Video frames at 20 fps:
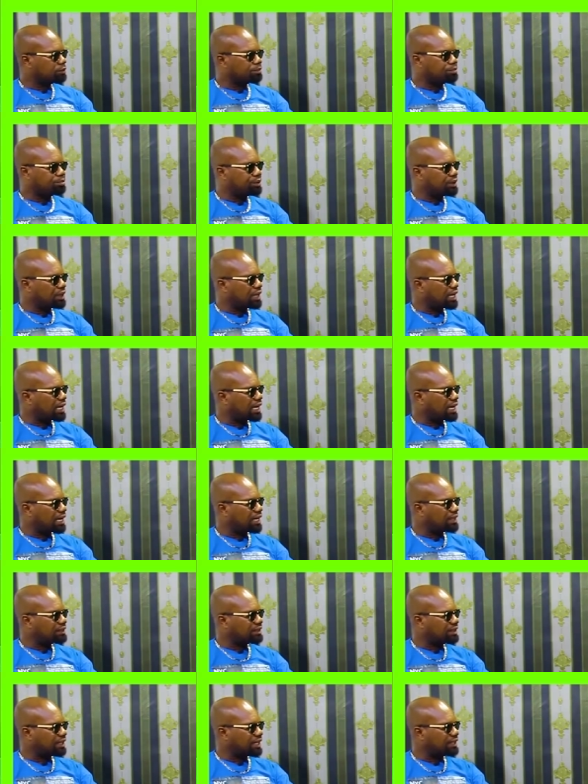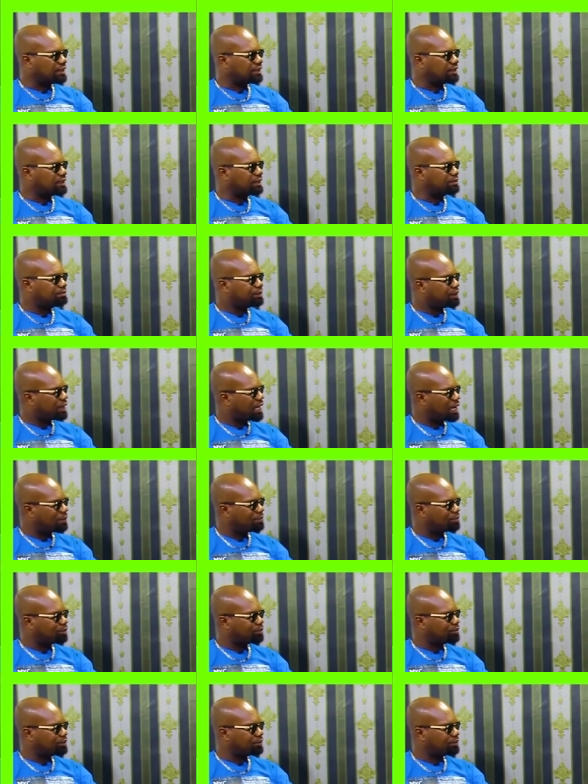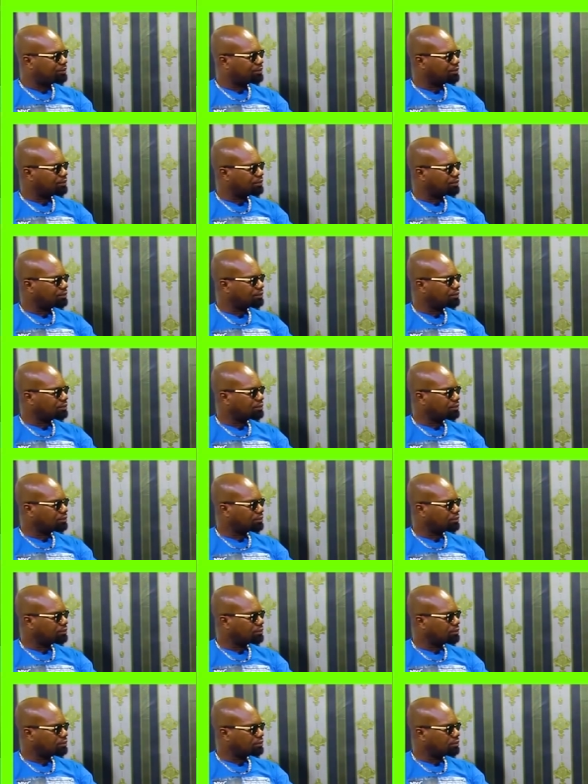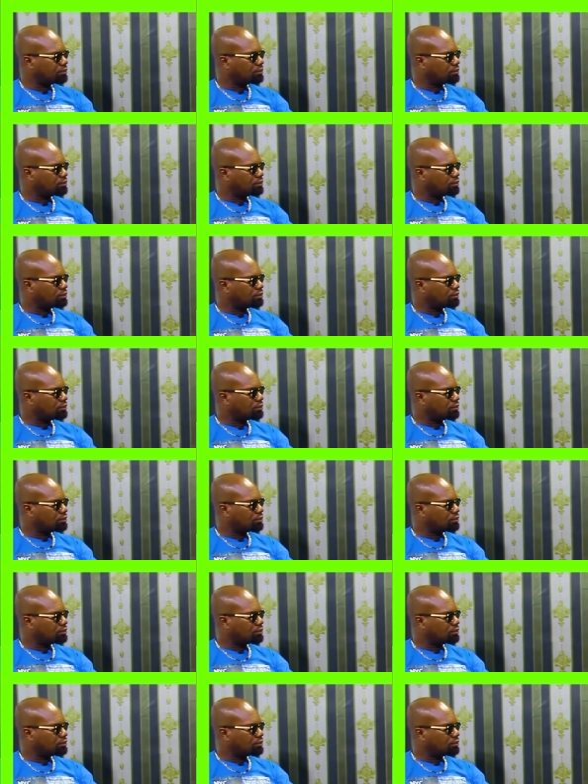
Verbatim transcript: And Susana, this or Mushe, or more year